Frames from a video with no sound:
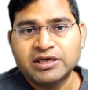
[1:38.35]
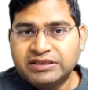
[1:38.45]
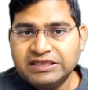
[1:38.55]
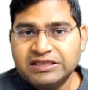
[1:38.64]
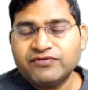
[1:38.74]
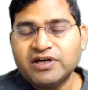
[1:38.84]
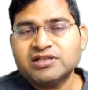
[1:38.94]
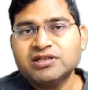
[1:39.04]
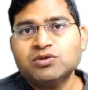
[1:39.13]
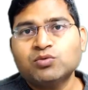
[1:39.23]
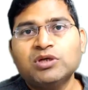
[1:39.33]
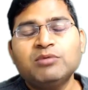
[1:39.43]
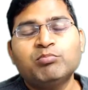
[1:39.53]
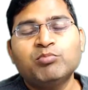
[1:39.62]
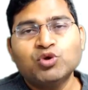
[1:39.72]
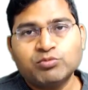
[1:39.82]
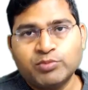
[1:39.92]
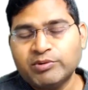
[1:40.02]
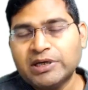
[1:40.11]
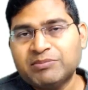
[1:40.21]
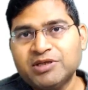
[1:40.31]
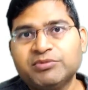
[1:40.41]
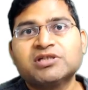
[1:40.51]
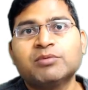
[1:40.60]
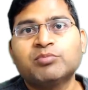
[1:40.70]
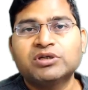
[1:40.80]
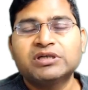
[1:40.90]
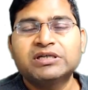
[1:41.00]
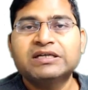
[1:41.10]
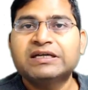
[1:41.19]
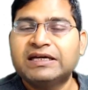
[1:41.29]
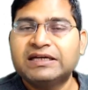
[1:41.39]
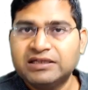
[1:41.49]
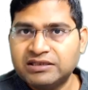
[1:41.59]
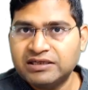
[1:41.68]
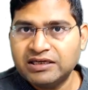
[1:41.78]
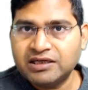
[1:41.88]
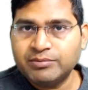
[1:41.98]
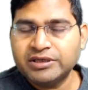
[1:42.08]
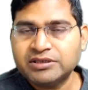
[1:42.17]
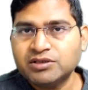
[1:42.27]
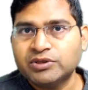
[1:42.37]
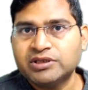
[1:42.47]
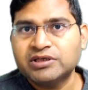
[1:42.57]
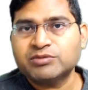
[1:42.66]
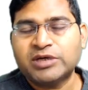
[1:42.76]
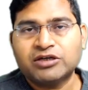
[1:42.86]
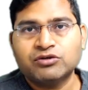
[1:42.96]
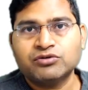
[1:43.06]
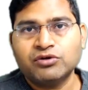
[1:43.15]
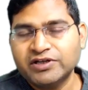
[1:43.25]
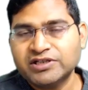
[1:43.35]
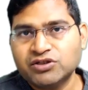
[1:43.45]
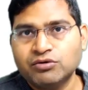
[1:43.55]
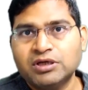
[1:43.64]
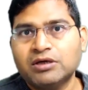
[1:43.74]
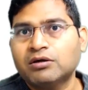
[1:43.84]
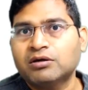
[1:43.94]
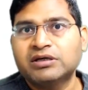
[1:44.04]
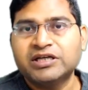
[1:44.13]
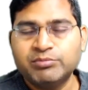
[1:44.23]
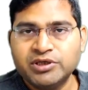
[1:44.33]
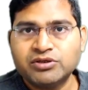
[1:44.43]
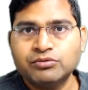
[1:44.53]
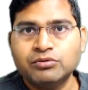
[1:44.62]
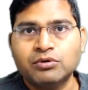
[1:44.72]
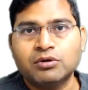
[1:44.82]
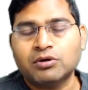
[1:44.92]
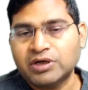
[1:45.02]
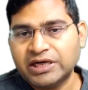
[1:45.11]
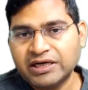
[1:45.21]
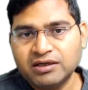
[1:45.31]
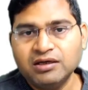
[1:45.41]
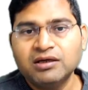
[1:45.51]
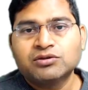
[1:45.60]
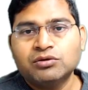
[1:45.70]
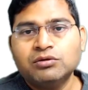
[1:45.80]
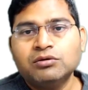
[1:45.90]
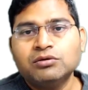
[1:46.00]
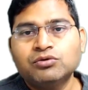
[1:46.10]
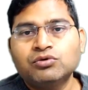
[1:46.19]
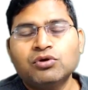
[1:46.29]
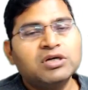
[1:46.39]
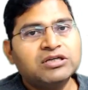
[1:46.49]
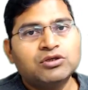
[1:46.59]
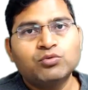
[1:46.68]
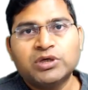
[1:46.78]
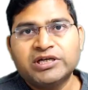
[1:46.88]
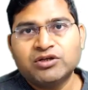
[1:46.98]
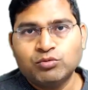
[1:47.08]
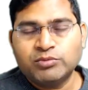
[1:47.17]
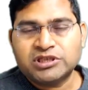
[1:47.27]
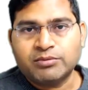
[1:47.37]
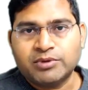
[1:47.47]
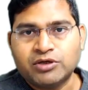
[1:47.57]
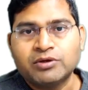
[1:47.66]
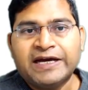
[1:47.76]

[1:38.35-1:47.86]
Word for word: These functions will most probably be supported in any other database databases, whether it's Microsoft SQL or DB2 or Oracle. So you do not need to worry too much about.